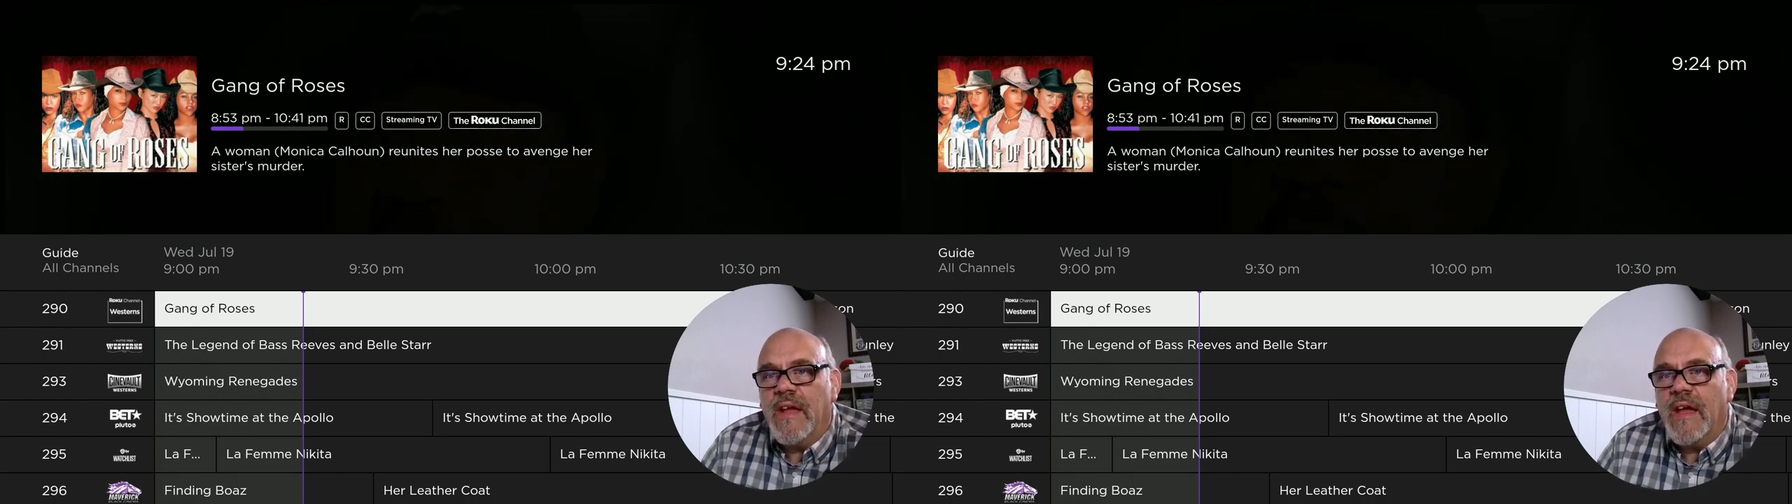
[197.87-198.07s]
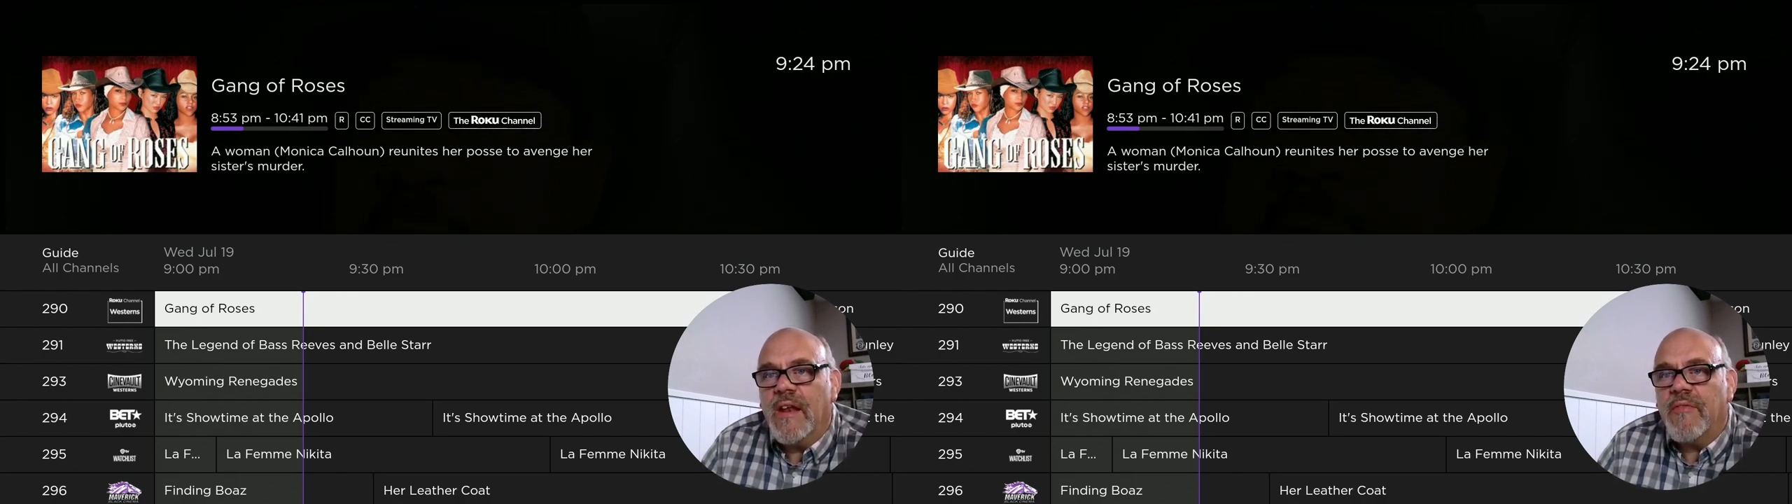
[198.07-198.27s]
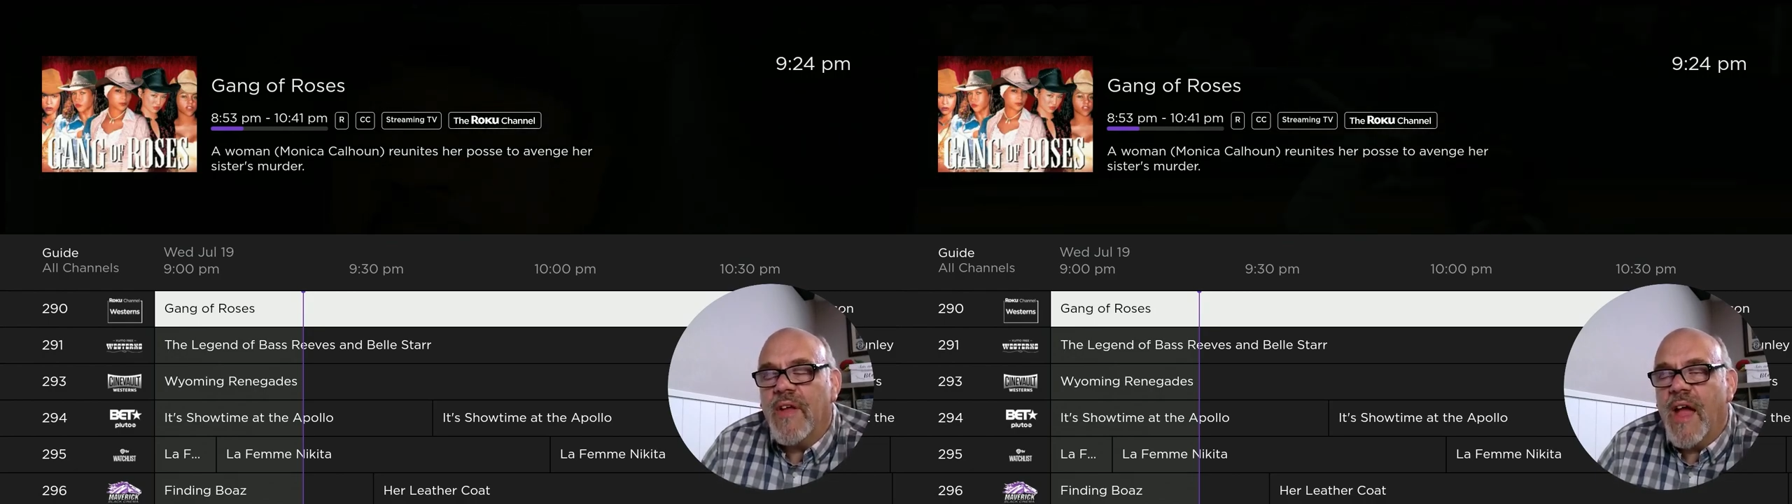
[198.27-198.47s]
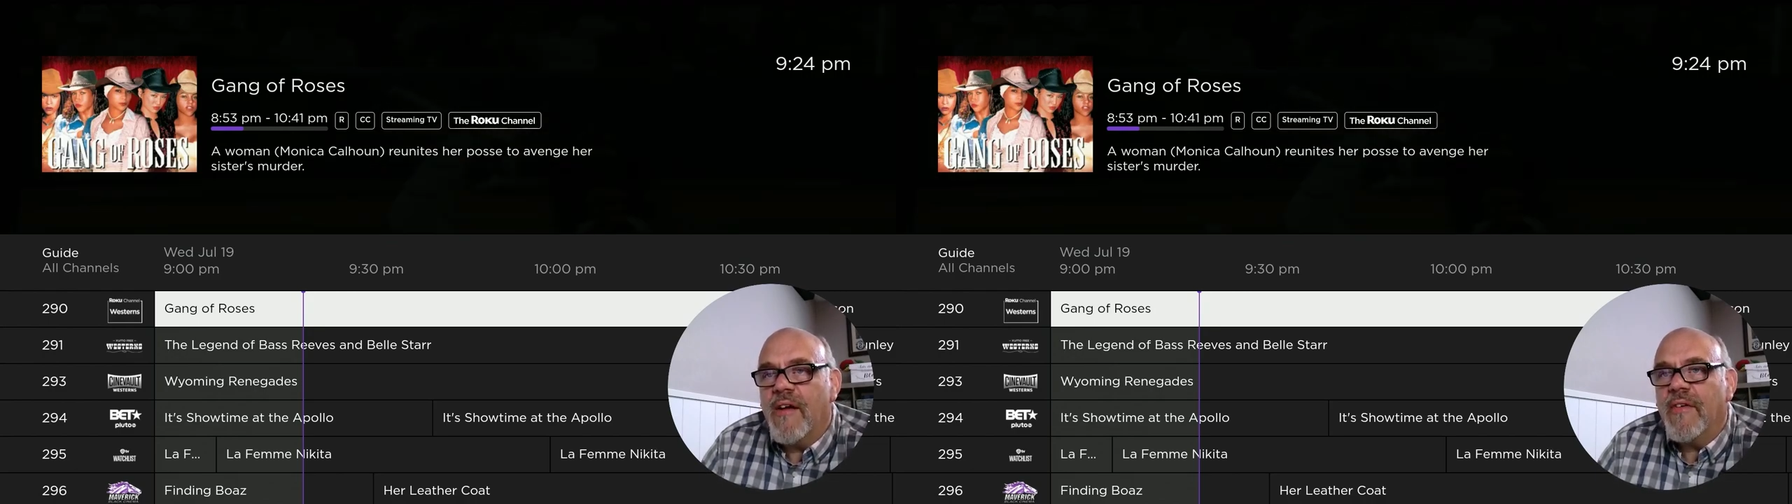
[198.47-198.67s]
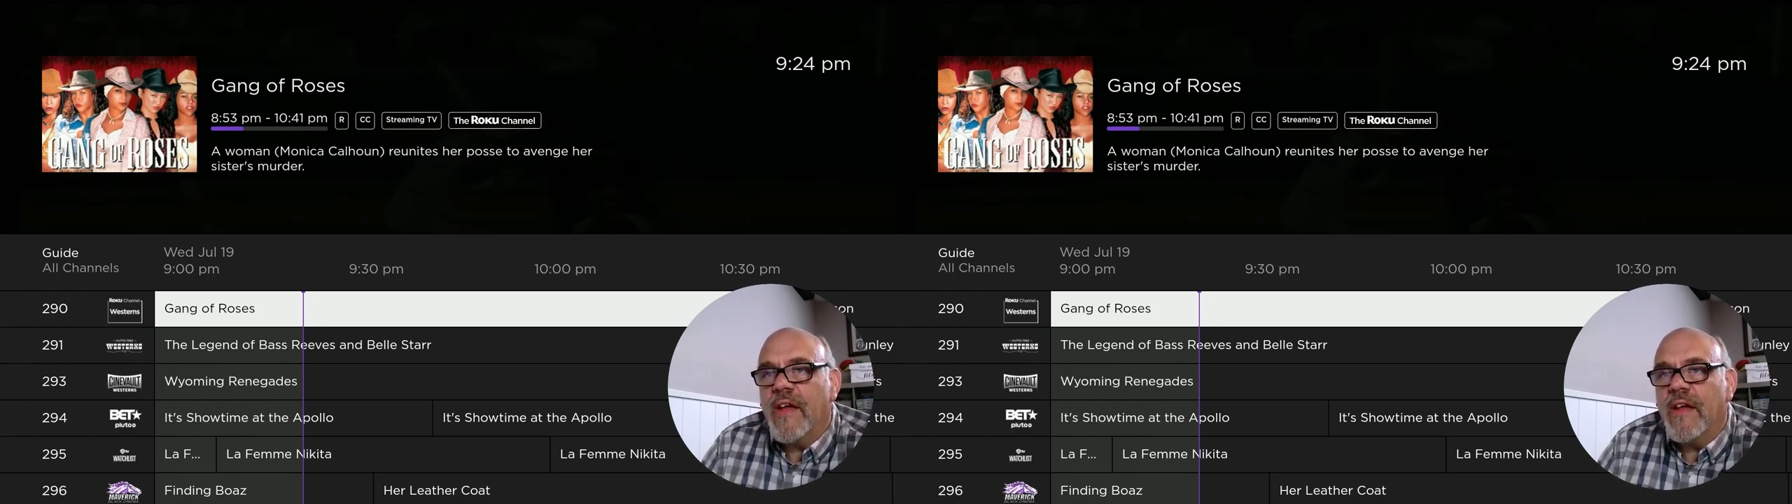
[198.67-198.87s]
N if you
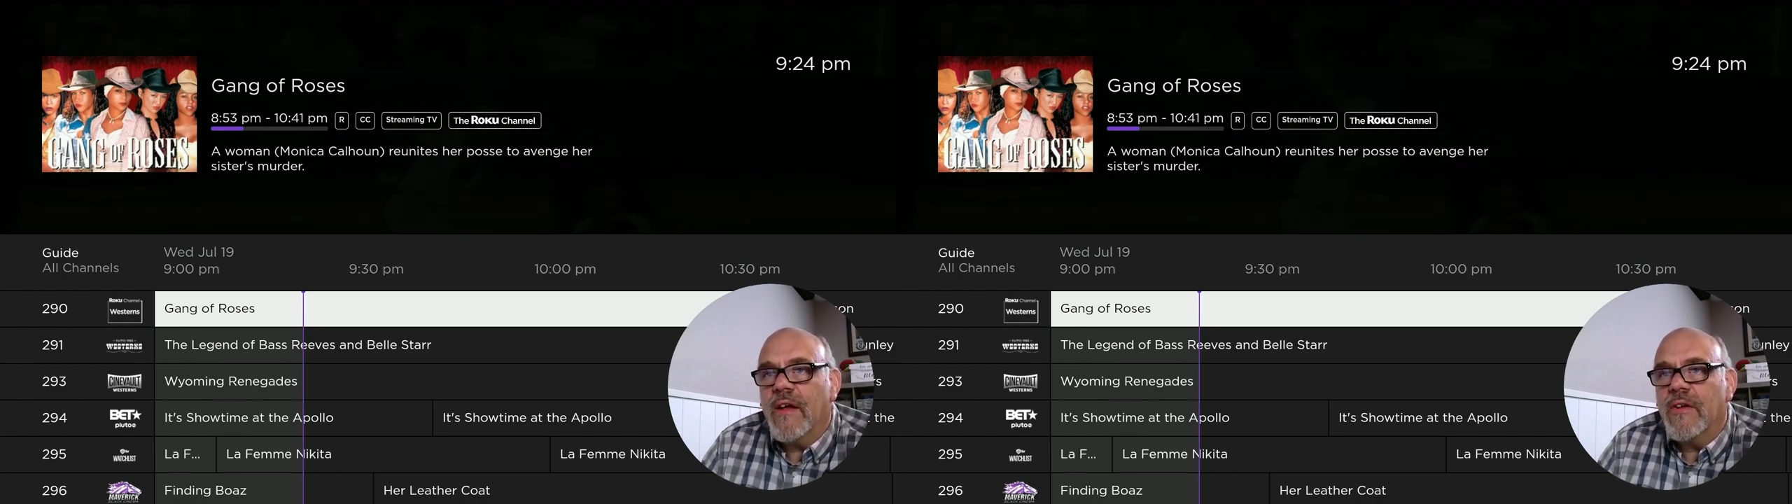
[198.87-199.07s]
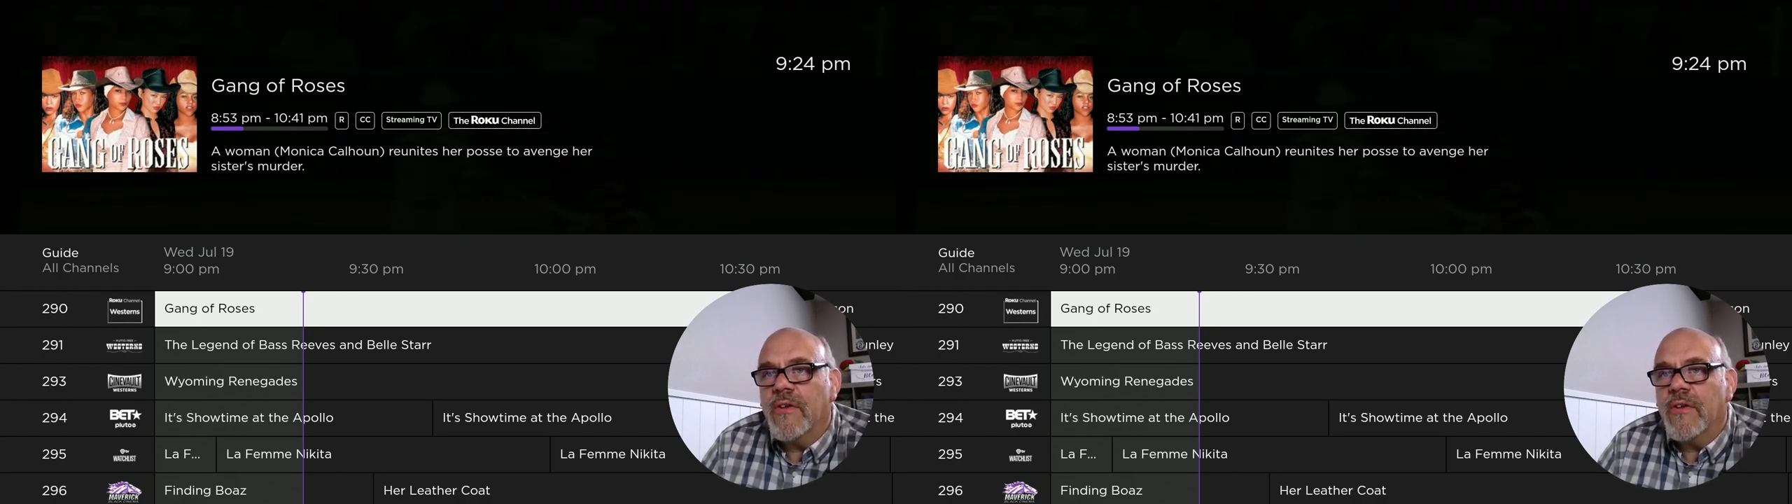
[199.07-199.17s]
have a